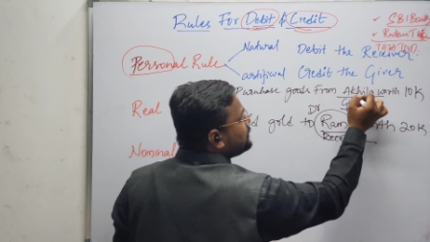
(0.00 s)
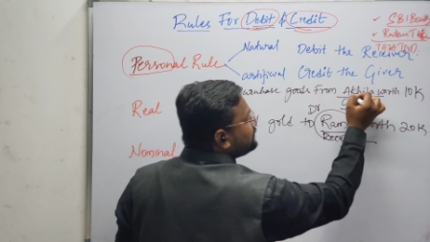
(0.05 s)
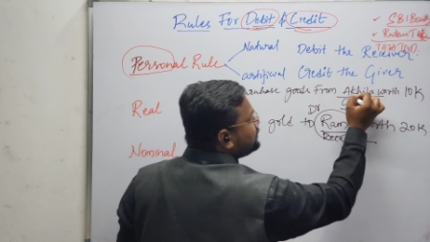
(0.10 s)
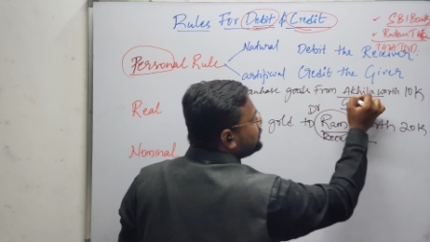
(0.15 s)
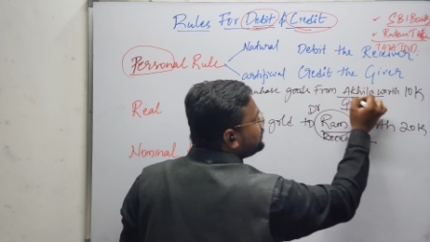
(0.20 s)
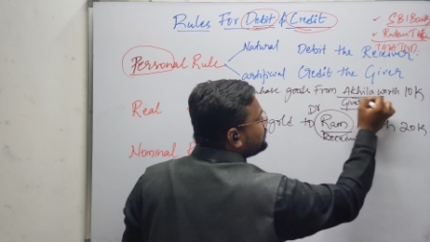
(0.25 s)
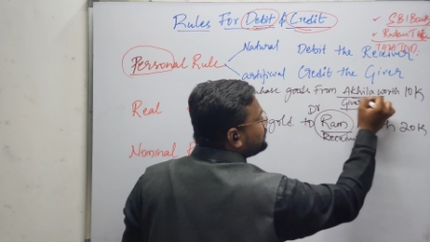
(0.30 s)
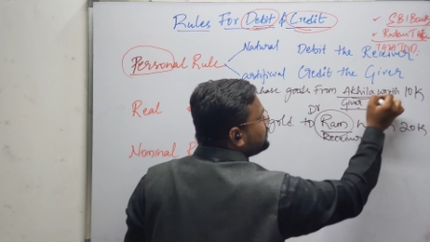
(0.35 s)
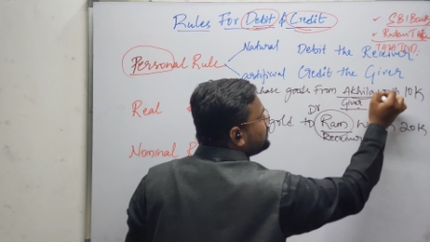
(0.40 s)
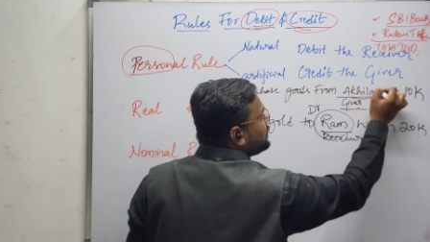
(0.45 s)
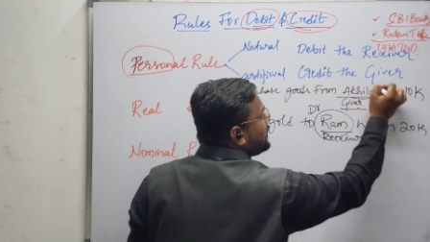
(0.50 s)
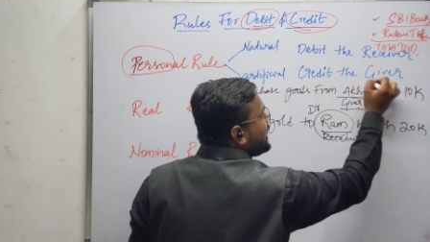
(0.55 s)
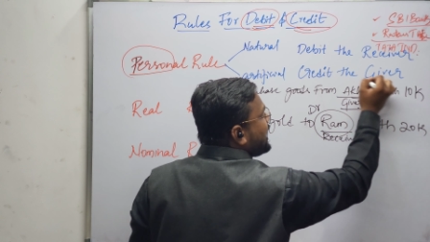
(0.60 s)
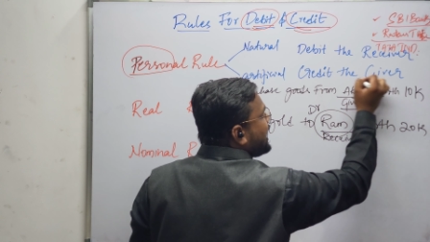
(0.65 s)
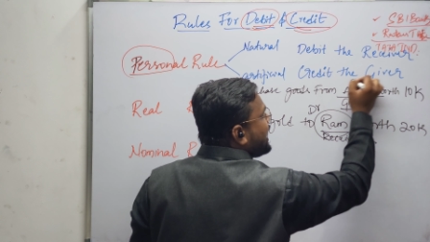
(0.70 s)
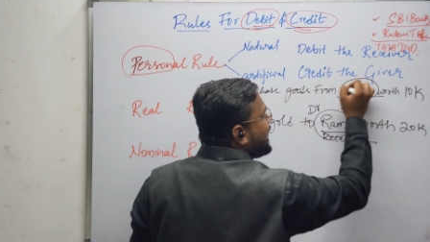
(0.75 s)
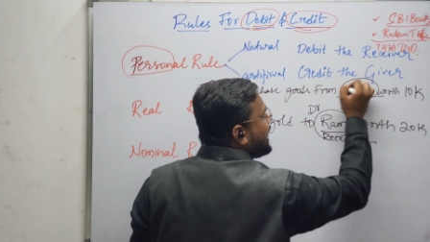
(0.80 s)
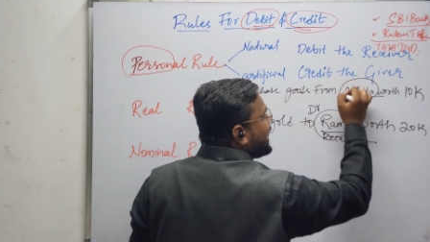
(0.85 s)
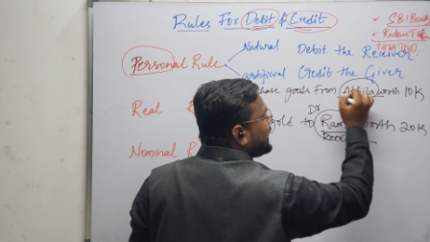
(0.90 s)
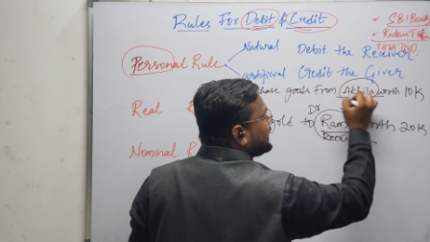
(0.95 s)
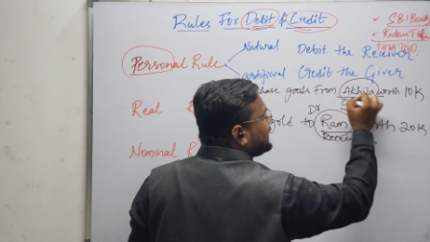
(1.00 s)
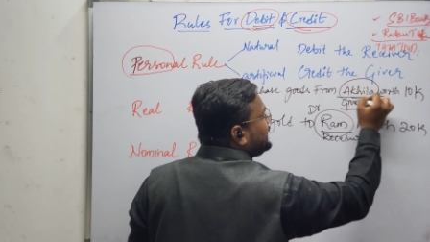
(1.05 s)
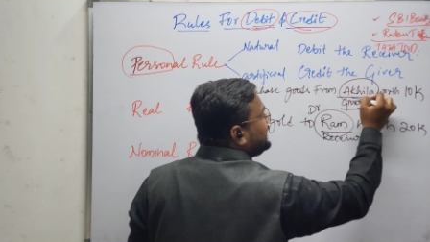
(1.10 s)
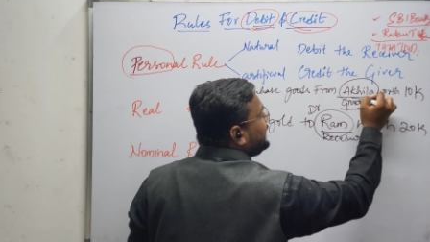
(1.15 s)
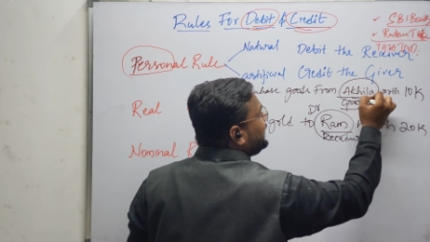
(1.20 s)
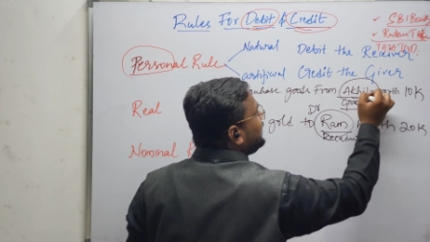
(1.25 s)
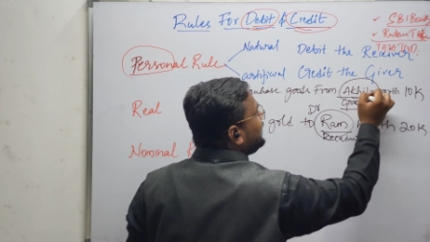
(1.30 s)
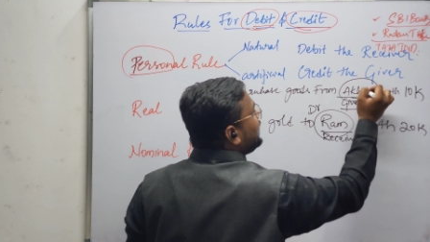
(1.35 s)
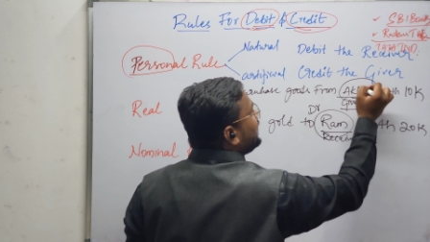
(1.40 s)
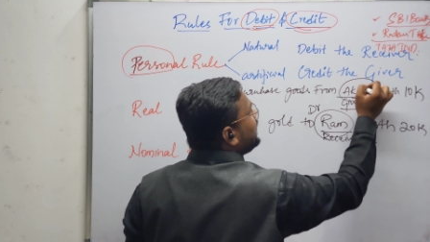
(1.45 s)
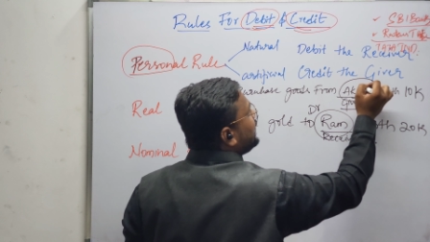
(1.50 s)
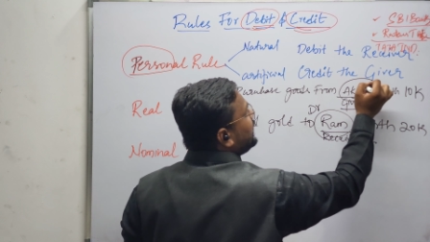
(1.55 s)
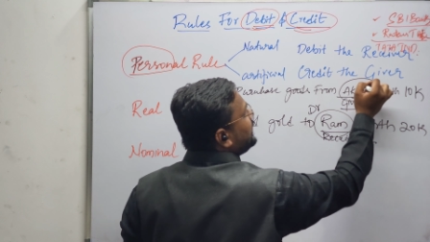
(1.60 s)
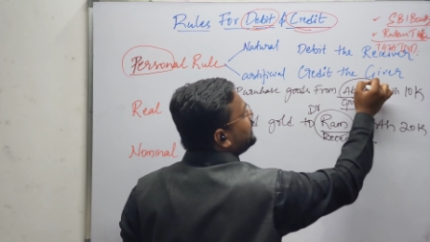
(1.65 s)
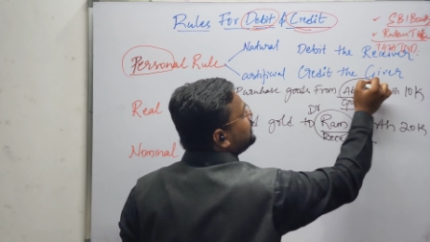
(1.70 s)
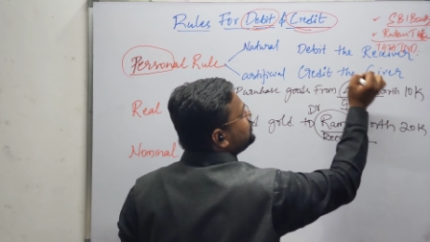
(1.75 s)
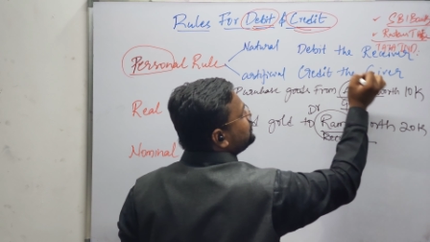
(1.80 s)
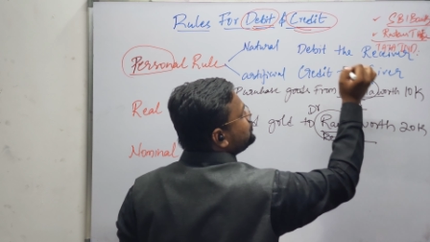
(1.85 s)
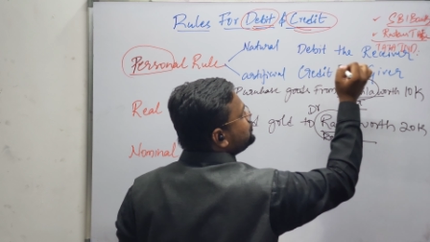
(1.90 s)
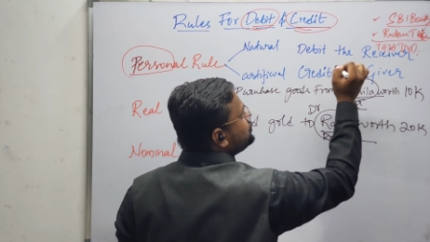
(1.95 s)
so
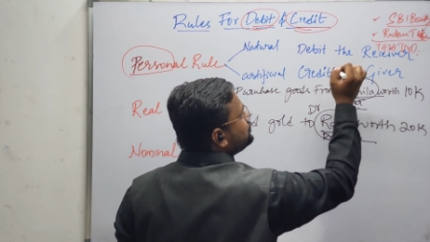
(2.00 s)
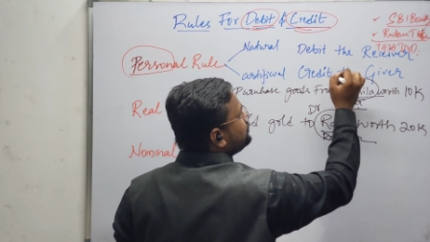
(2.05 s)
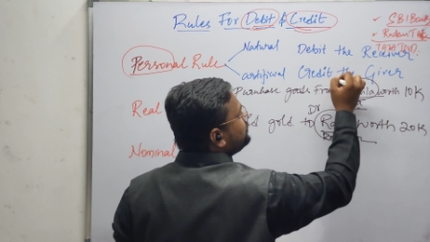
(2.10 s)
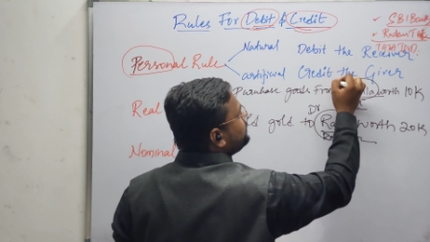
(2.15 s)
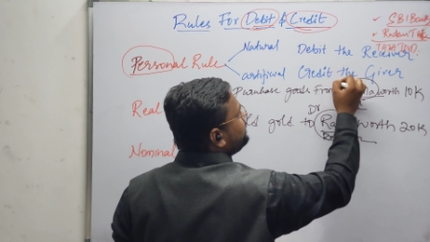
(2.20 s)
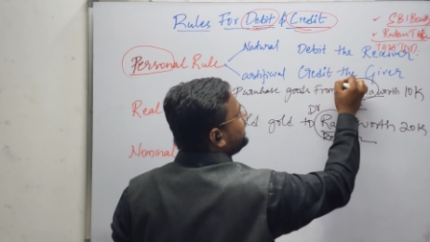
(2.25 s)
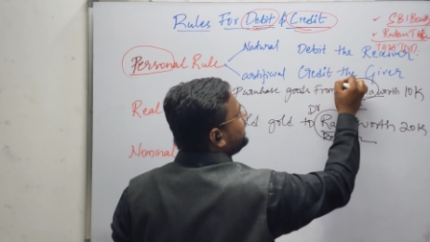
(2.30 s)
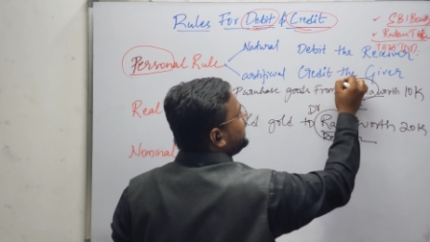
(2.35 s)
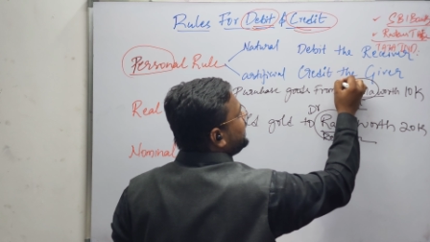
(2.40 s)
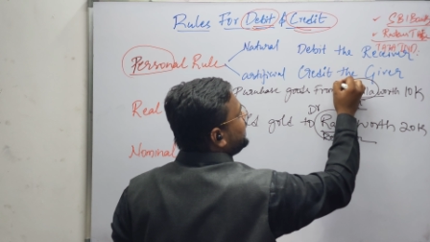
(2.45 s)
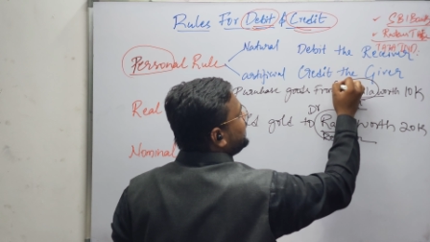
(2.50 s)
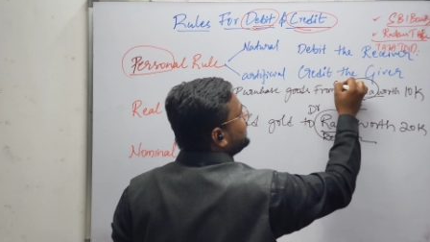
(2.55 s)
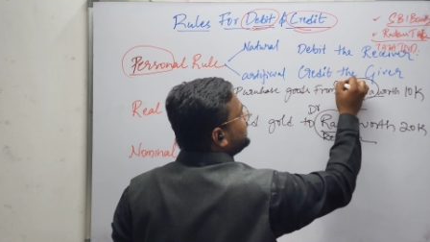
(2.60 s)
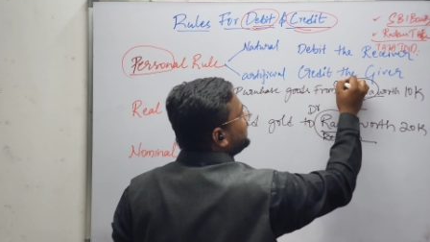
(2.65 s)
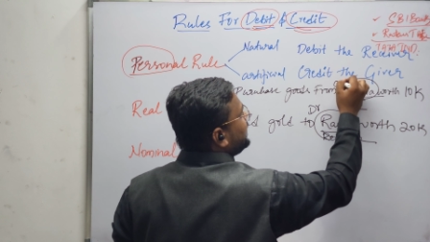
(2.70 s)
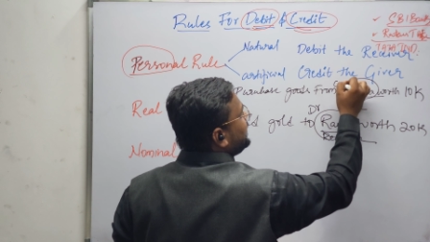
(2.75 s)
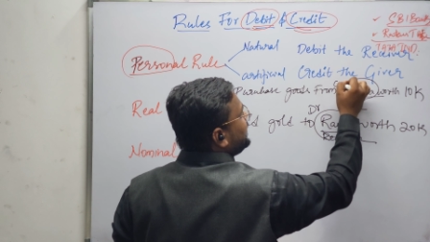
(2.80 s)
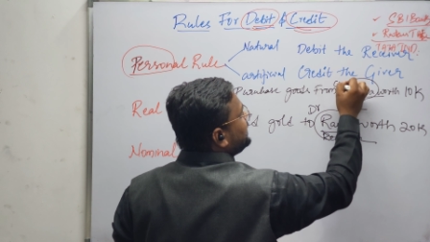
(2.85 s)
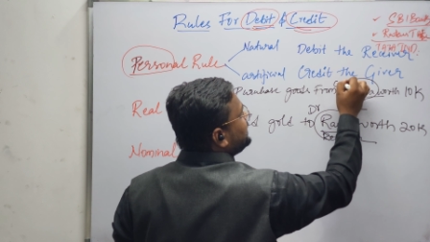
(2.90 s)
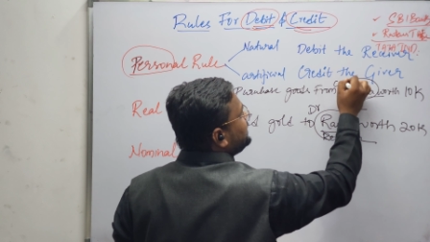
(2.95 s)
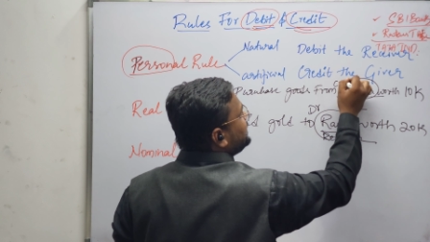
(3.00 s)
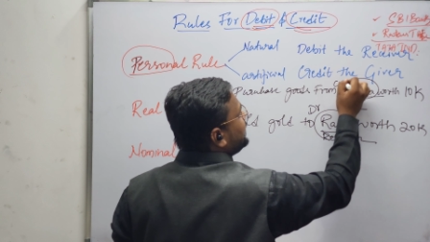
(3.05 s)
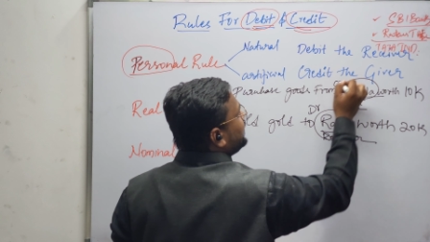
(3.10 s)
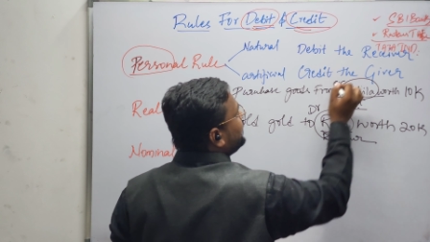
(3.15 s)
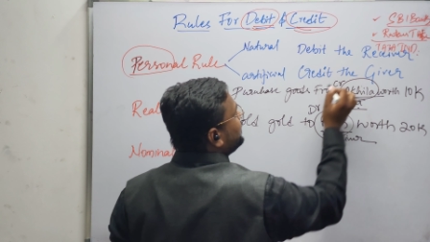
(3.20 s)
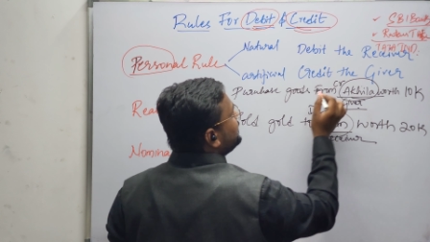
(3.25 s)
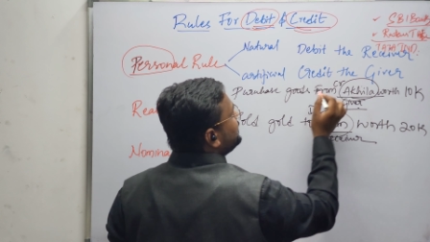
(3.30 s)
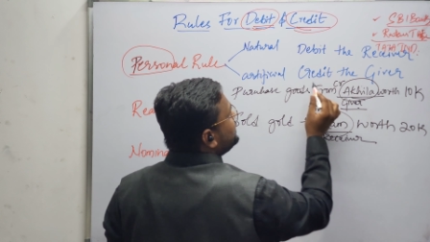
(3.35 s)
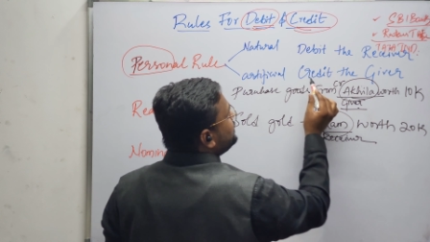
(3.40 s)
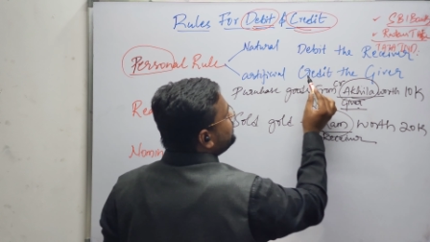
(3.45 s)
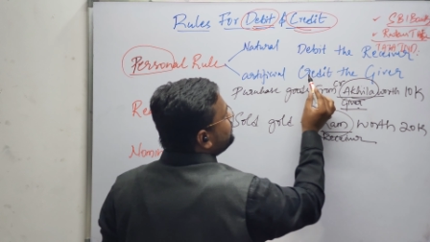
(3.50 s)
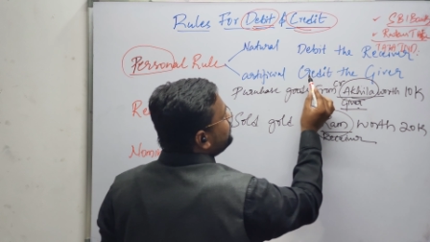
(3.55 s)
Akhila should be credited